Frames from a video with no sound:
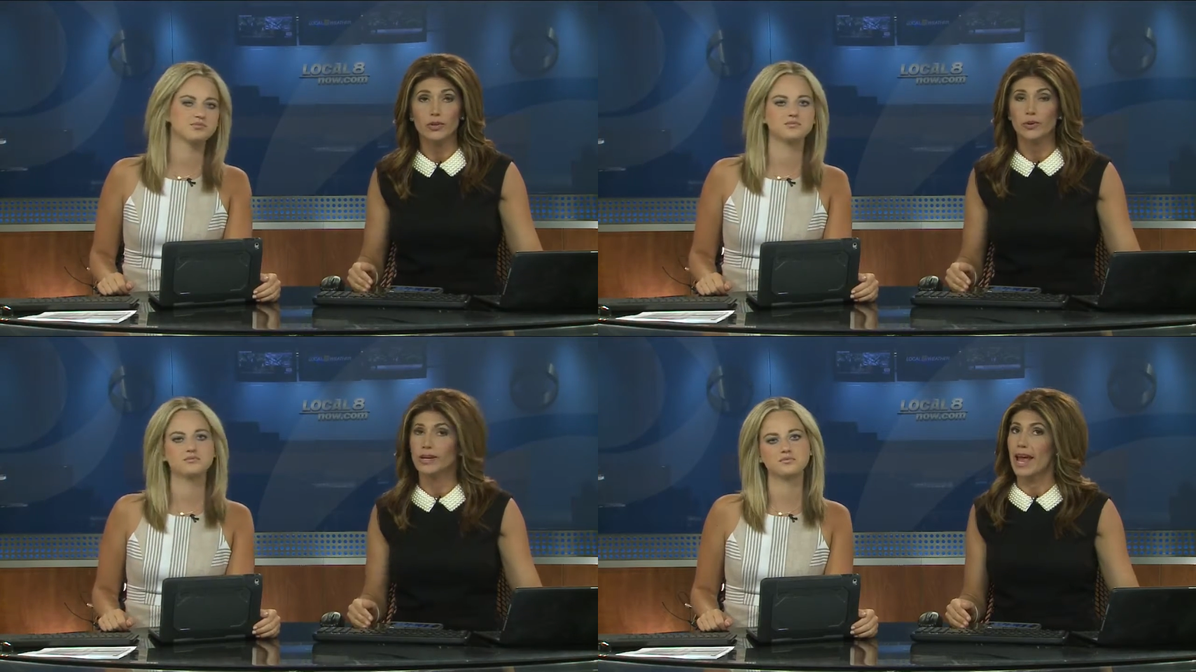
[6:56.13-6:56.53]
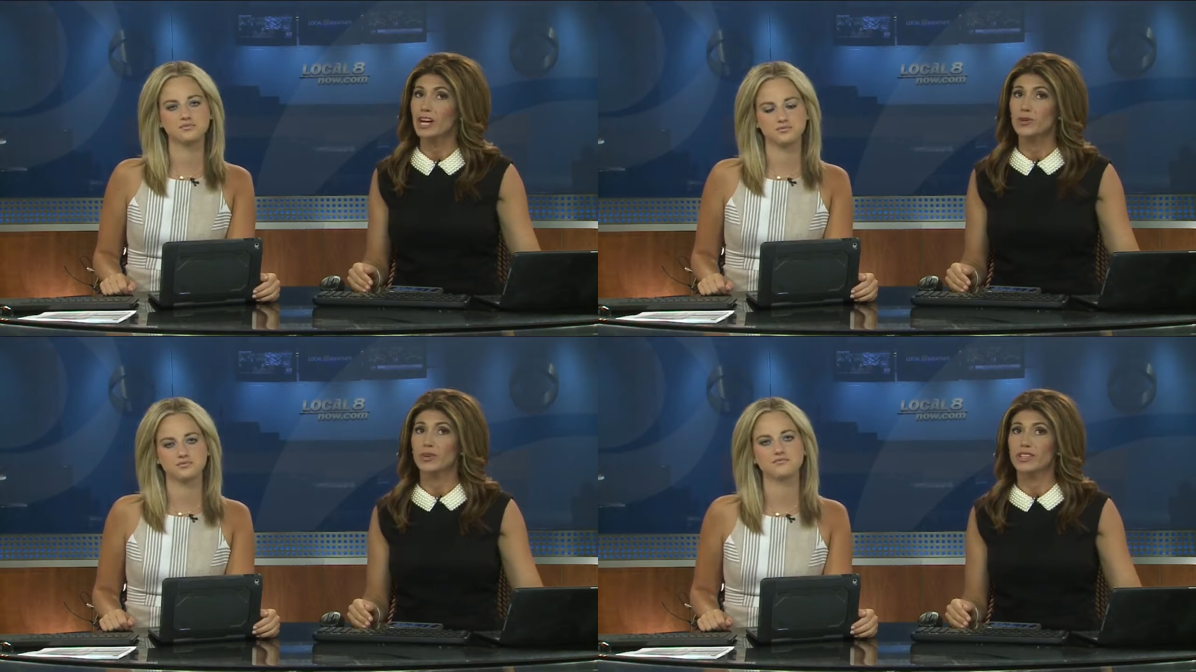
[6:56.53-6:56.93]
Speaker 1: to a
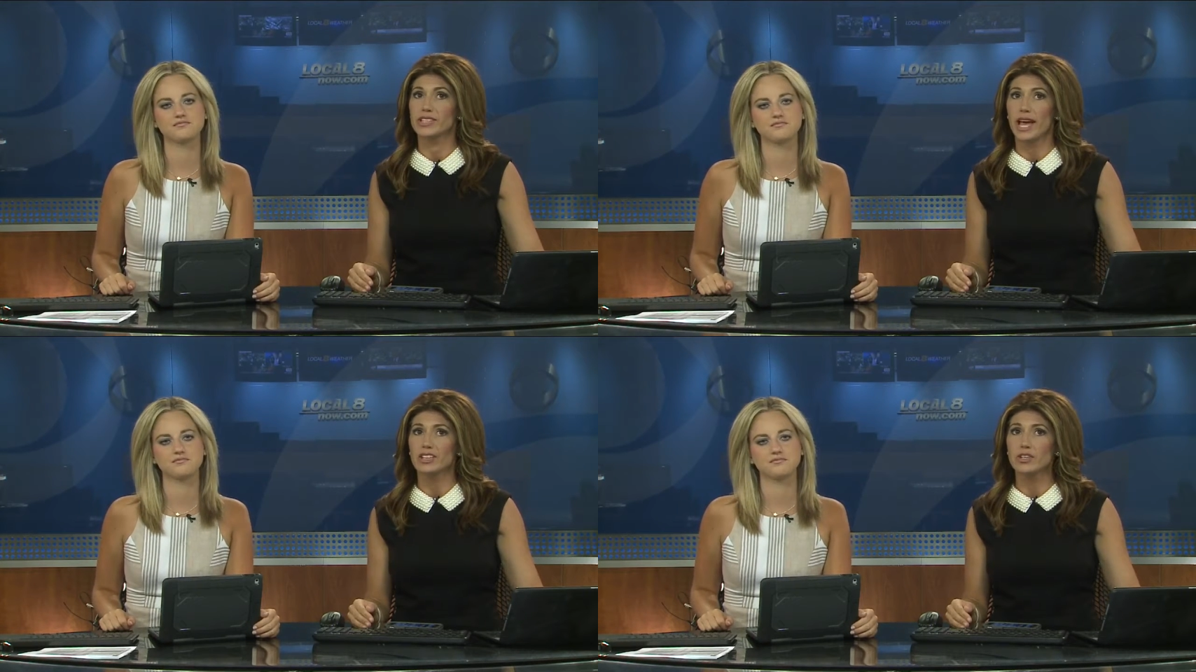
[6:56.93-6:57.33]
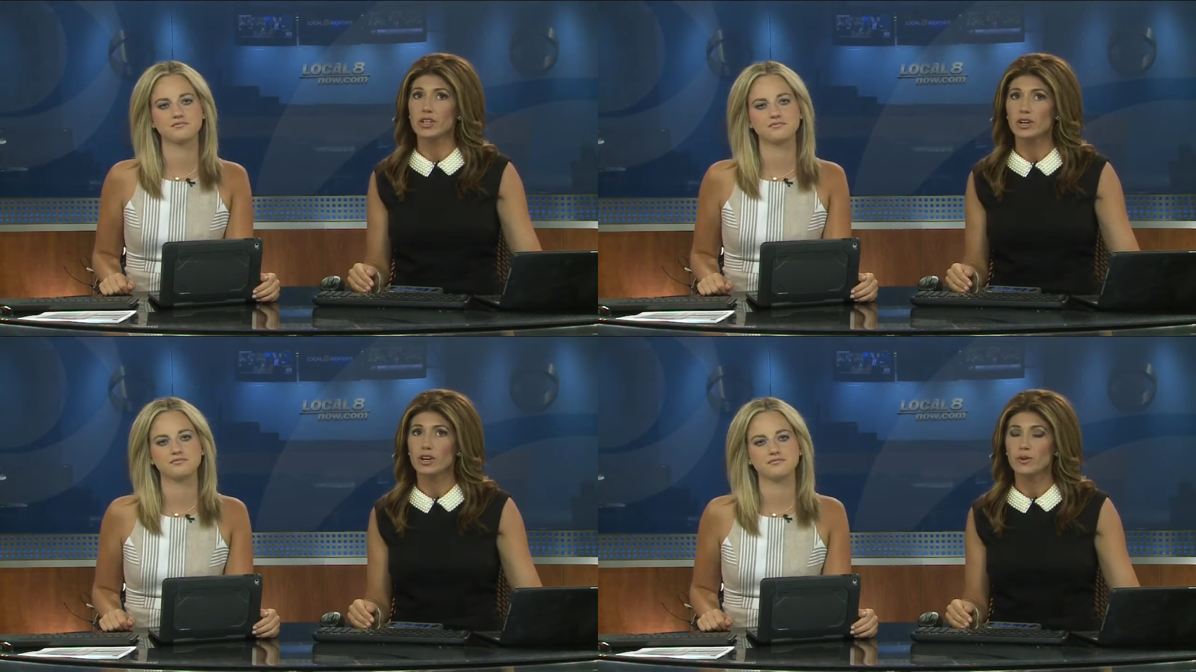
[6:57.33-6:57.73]
natural
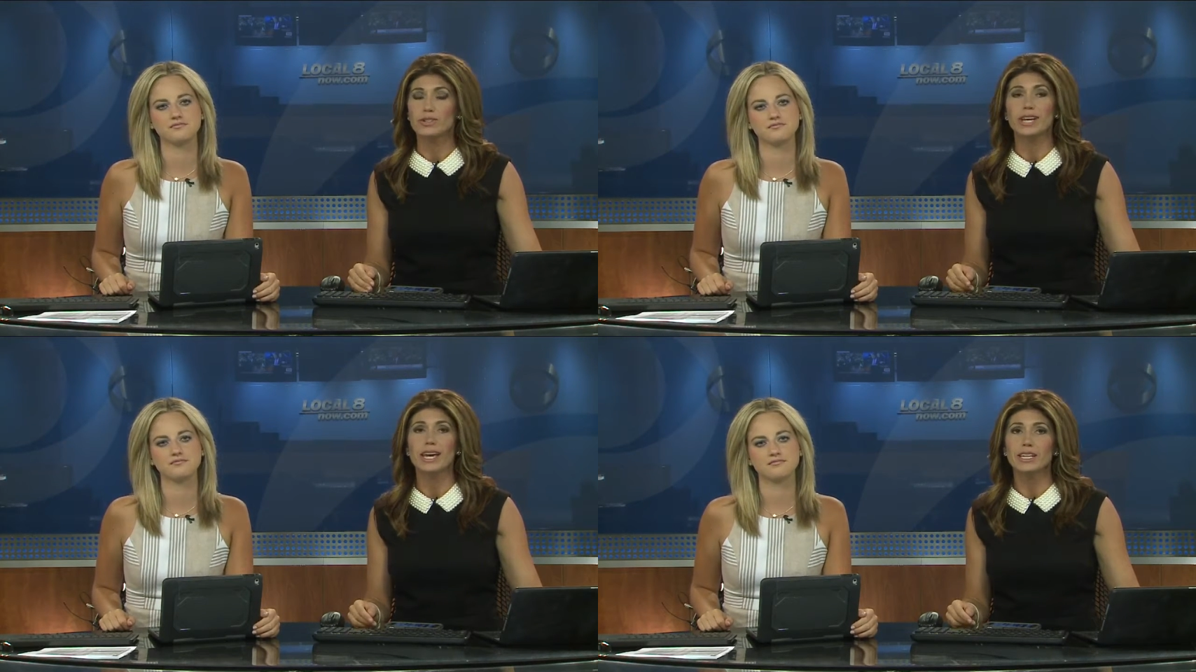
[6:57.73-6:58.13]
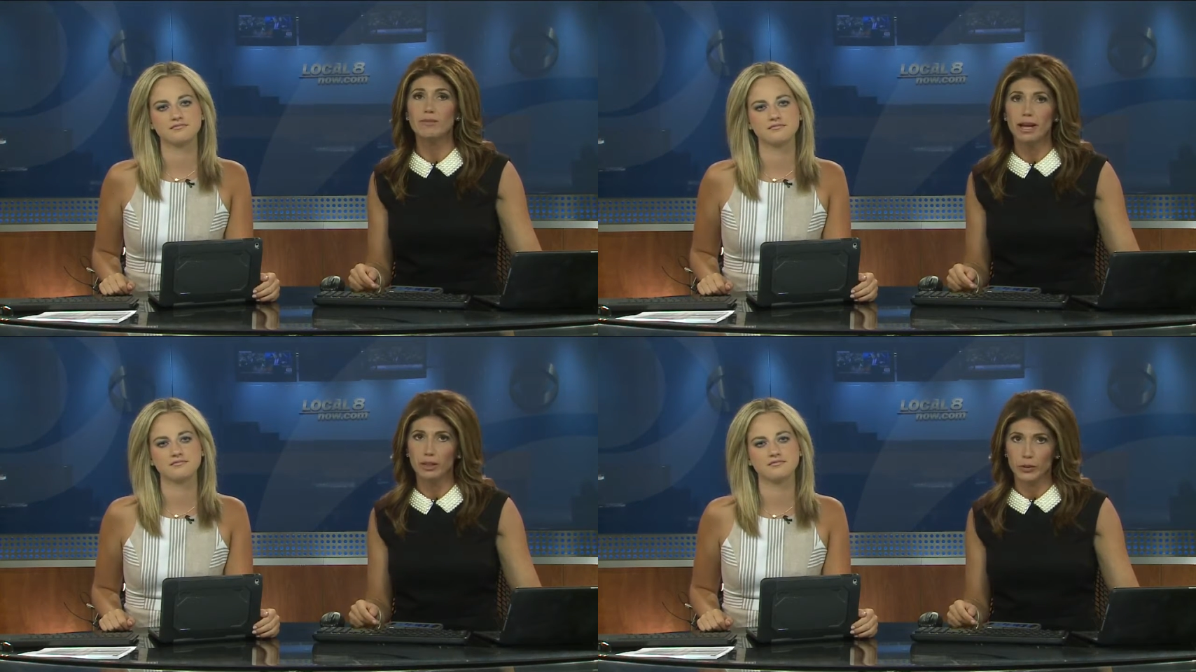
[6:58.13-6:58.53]
disaster was taken
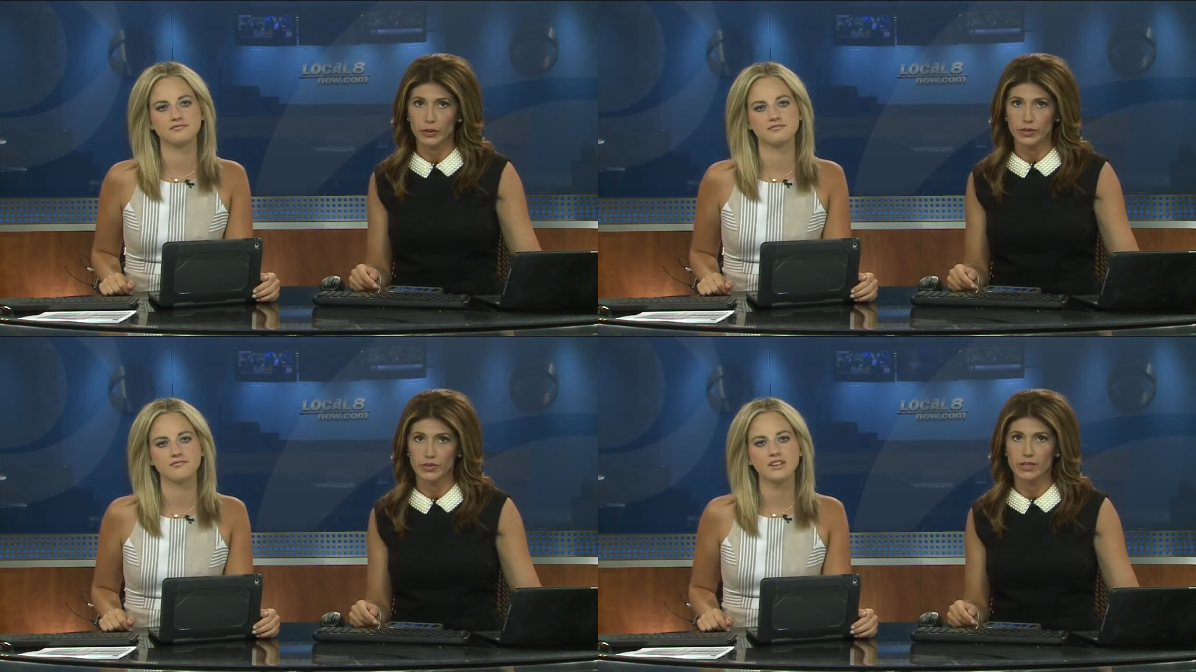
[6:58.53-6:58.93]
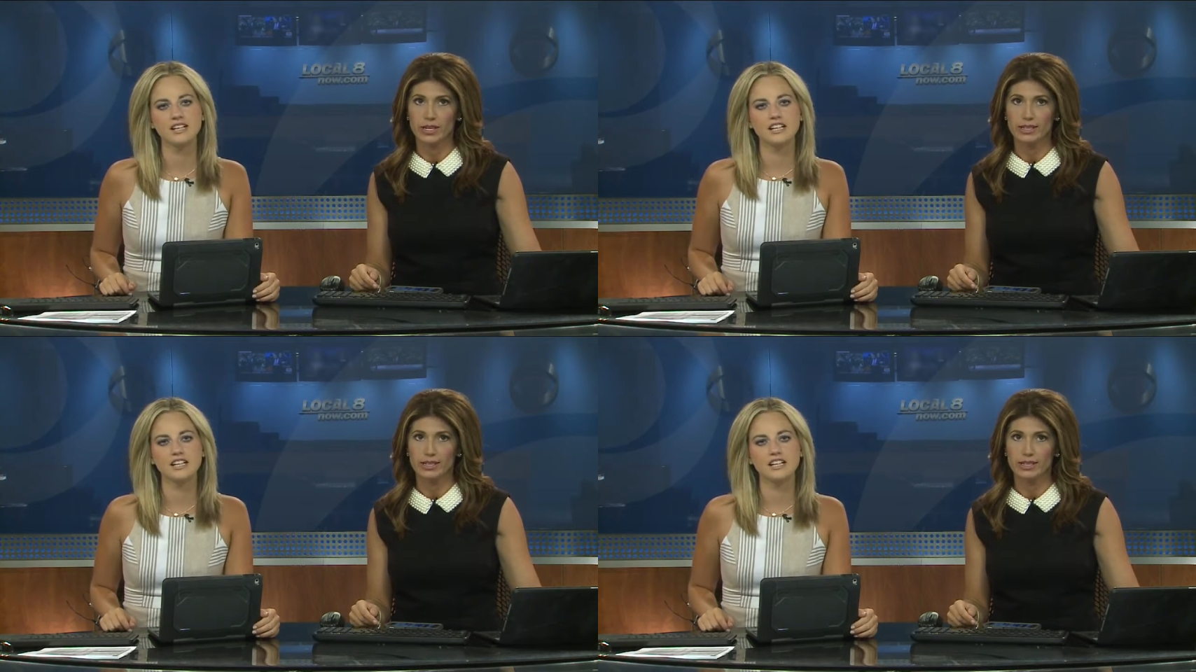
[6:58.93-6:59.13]
by looters.